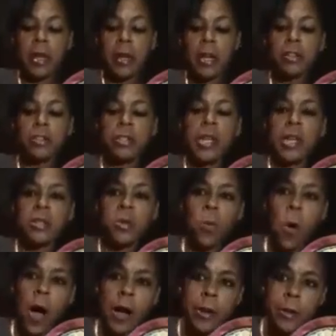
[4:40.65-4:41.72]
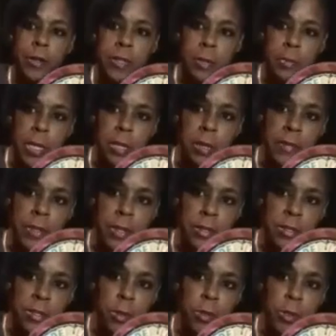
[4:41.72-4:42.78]
That actually has a wire in the middle of it.
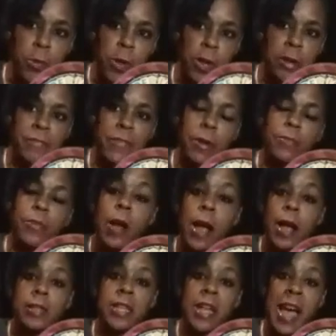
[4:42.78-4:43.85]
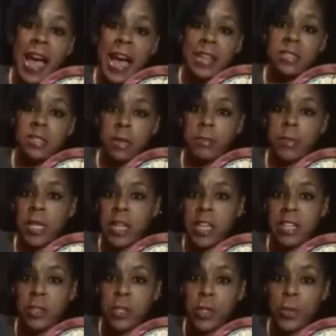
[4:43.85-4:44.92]
That's the only one I've ever had to add something
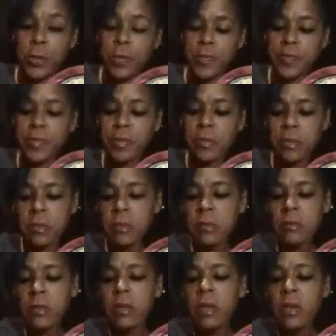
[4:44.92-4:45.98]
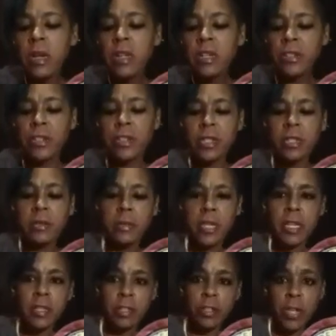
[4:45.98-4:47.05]
into, just to
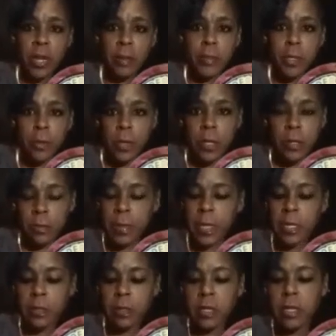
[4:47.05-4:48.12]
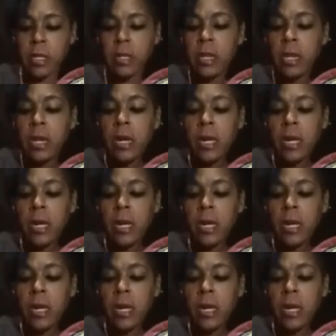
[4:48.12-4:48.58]
get the shape to it, basically.